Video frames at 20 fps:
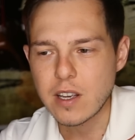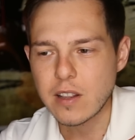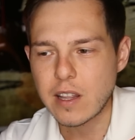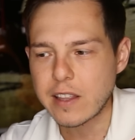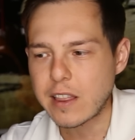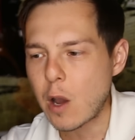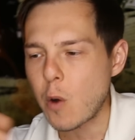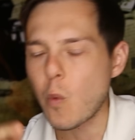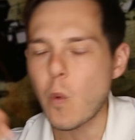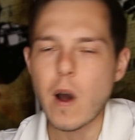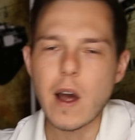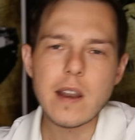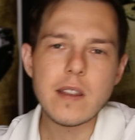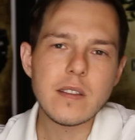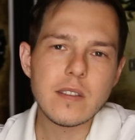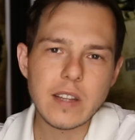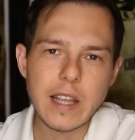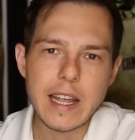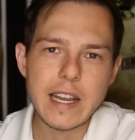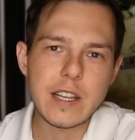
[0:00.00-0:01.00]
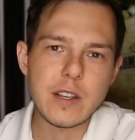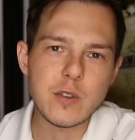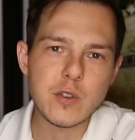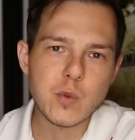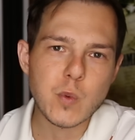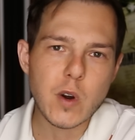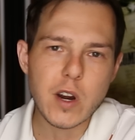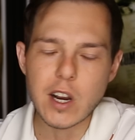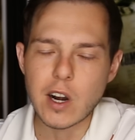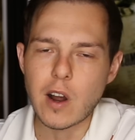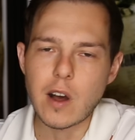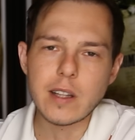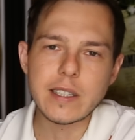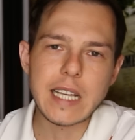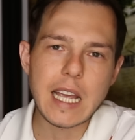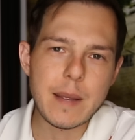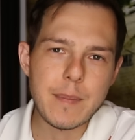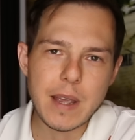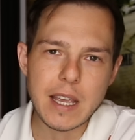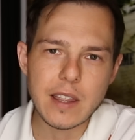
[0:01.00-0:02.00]
Like that one lady who's working all
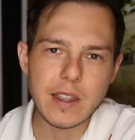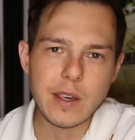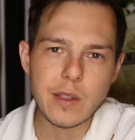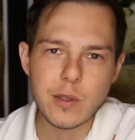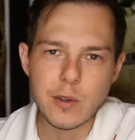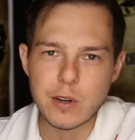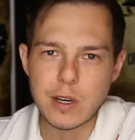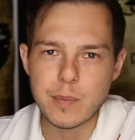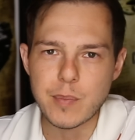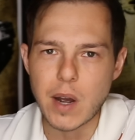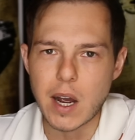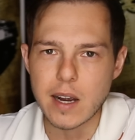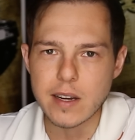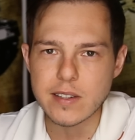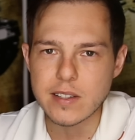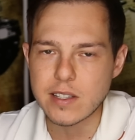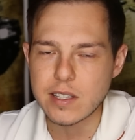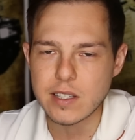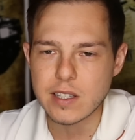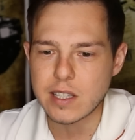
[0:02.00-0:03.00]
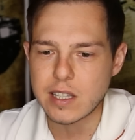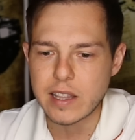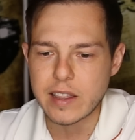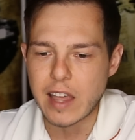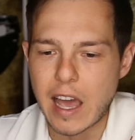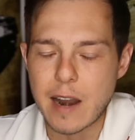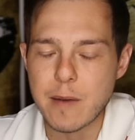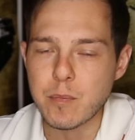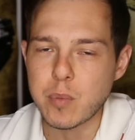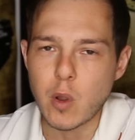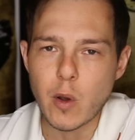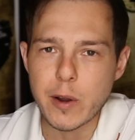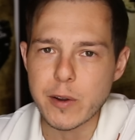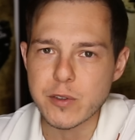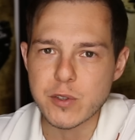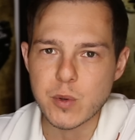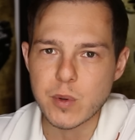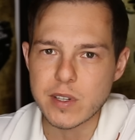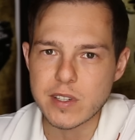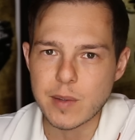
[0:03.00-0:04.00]
day and making like 30 bucks, that employer
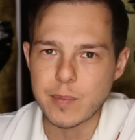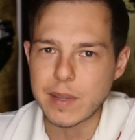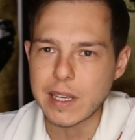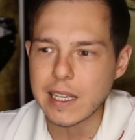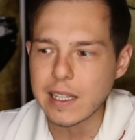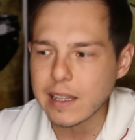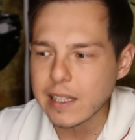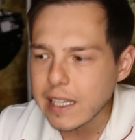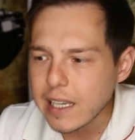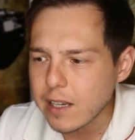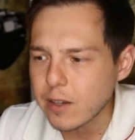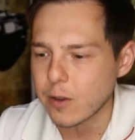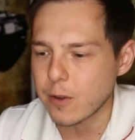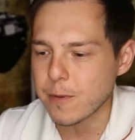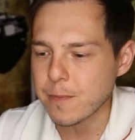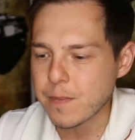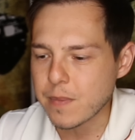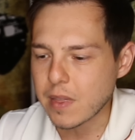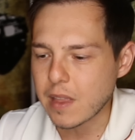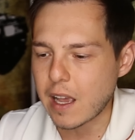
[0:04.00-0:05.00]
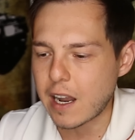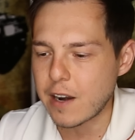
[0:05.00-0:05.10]
is doing something illegal.